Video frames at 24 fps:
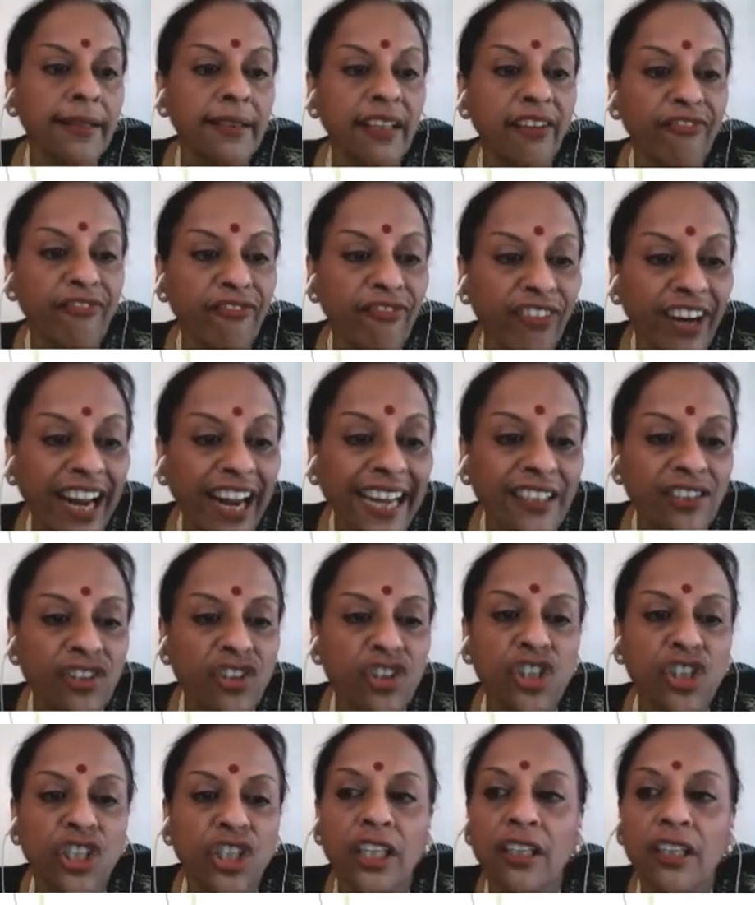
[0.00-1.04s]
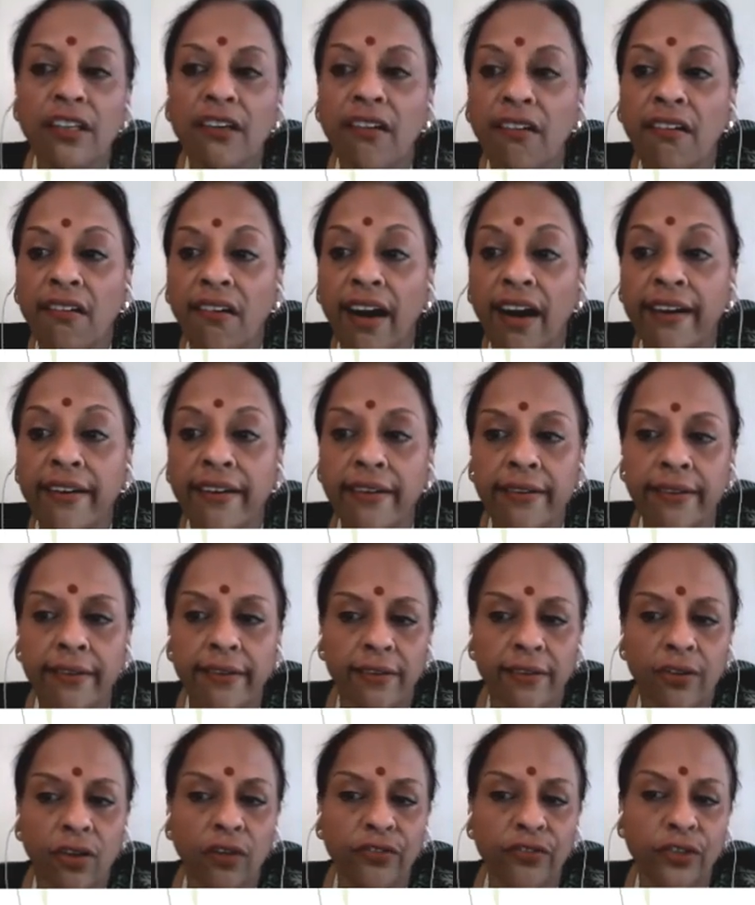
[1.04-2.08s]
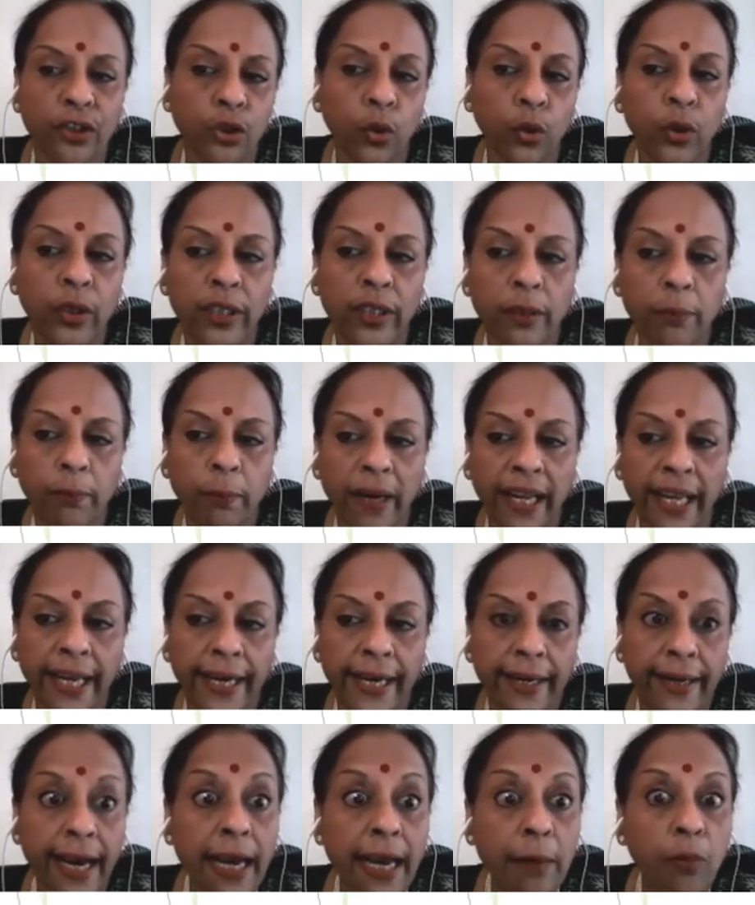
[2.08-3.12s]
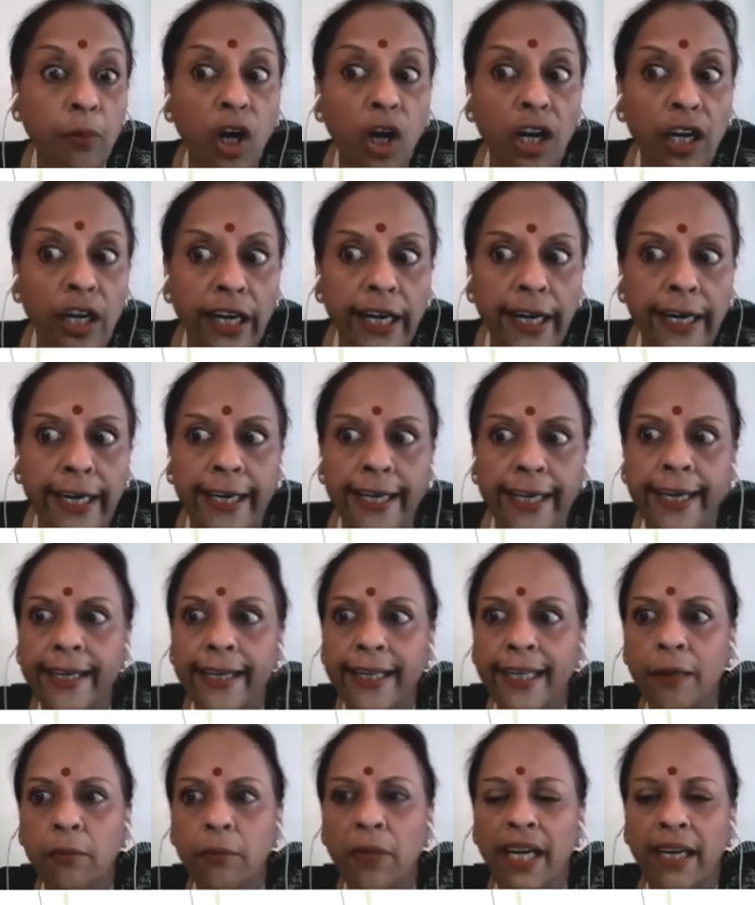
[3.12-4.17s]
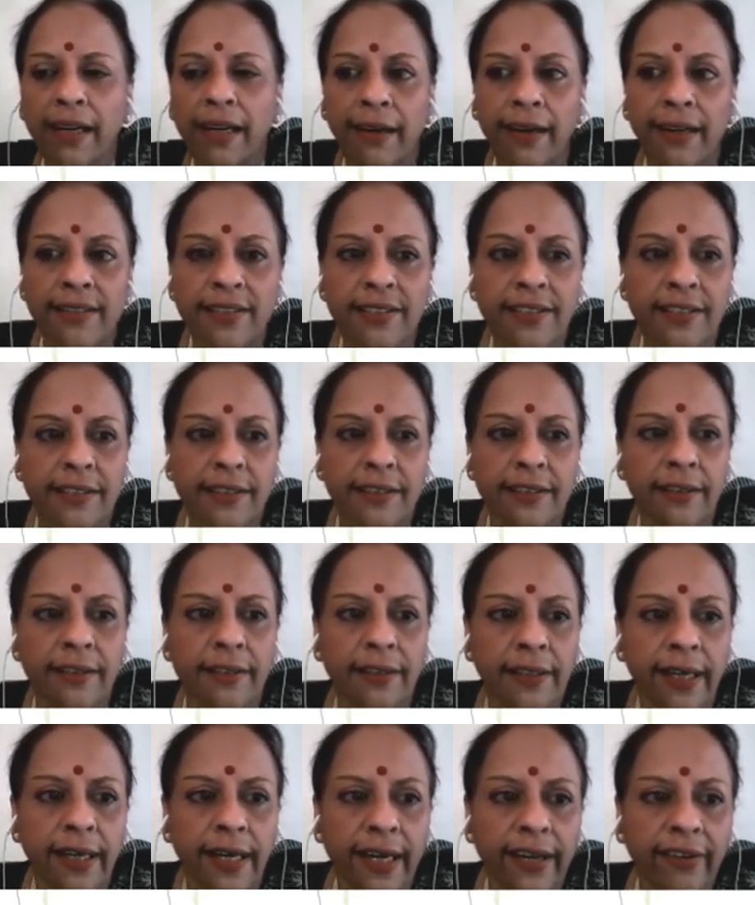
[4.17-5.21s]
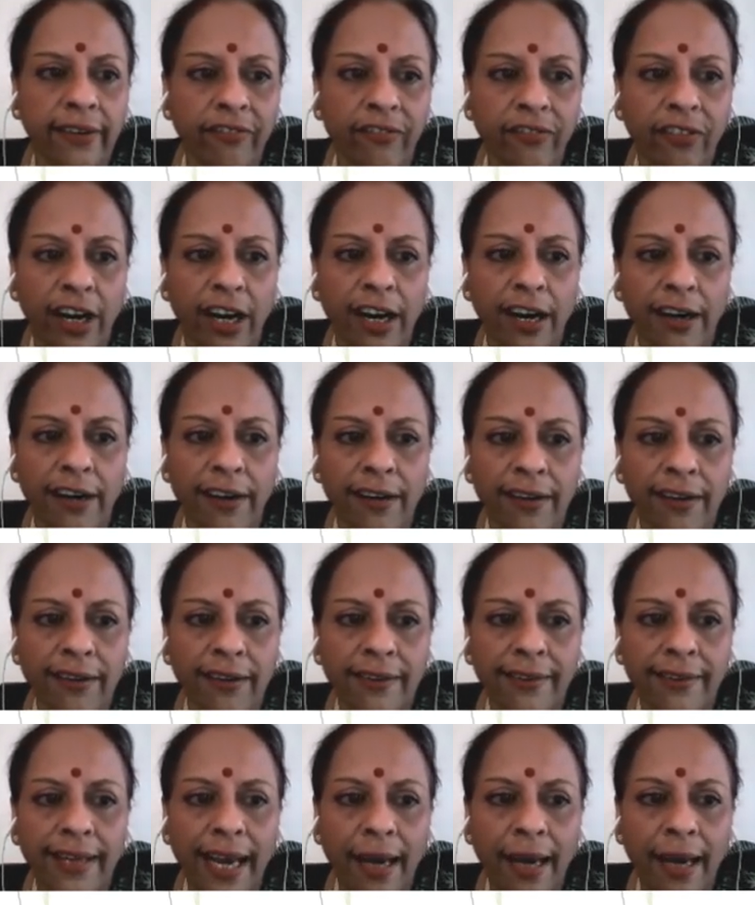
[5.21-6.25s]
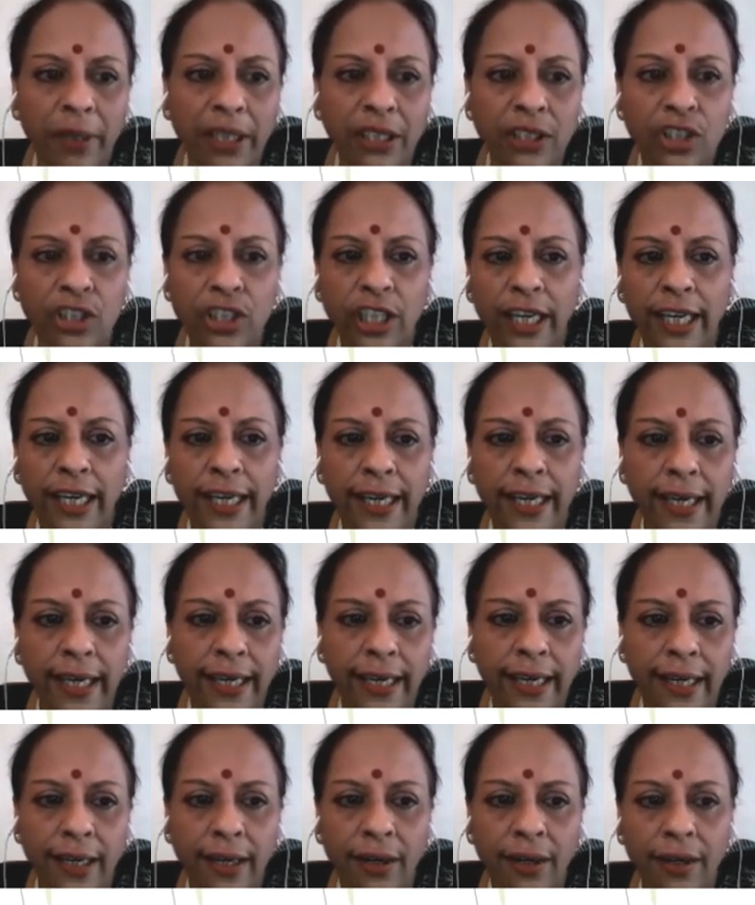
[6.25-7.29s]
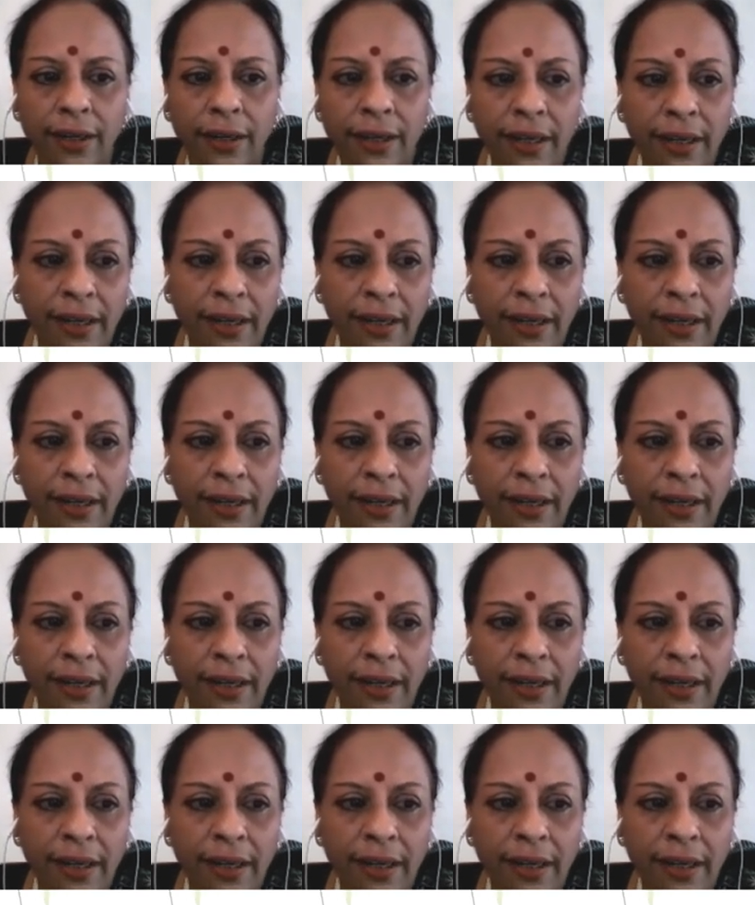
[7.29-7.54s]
The fractured rudder of shoulder blade. I'm already getting my cluster. Areva, damaged hey.